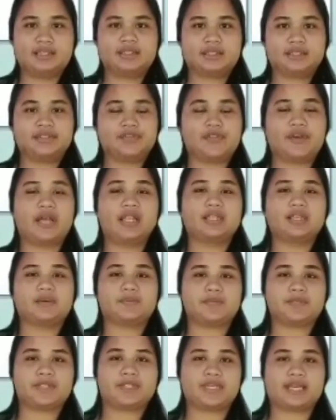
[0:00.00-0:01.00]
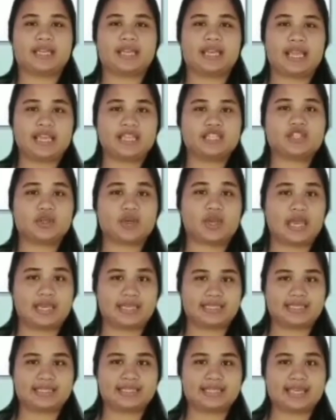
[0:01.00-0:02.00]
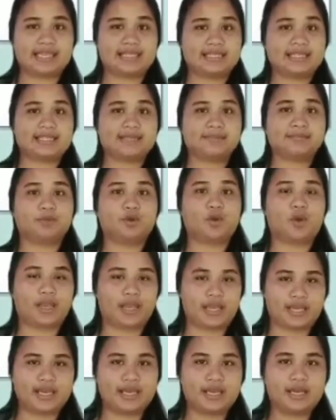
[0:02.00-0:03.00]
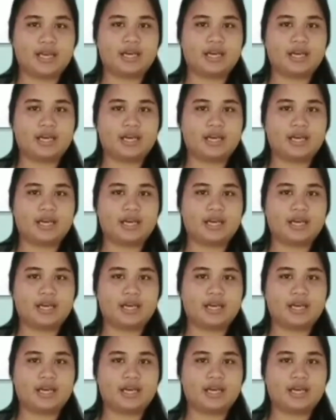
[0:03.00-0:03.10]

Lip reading: develops, and educates its employee